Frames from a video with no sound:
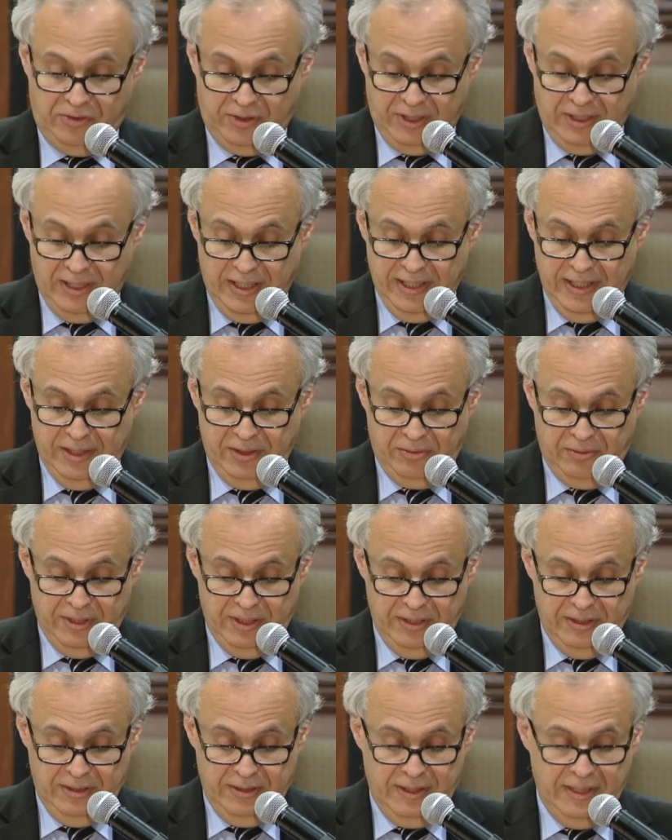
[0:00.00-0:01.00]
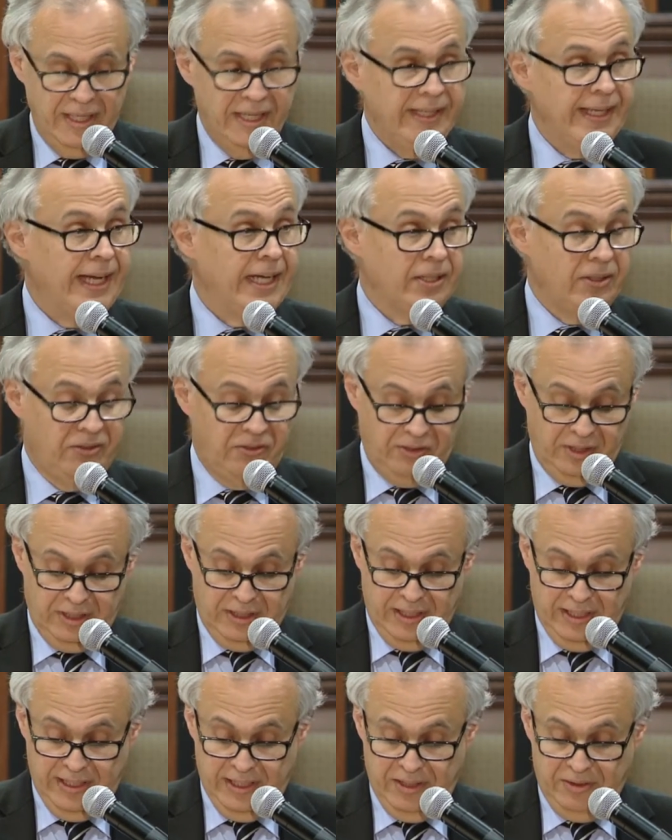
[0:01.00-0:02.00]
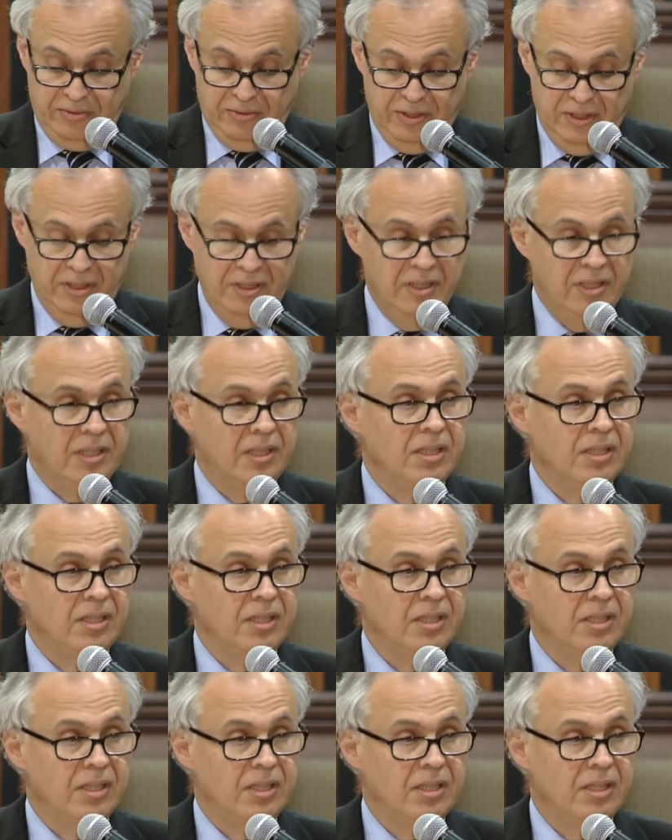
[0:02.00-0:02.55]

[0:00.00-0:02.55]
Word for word: psychiatry, and adult psychiatry,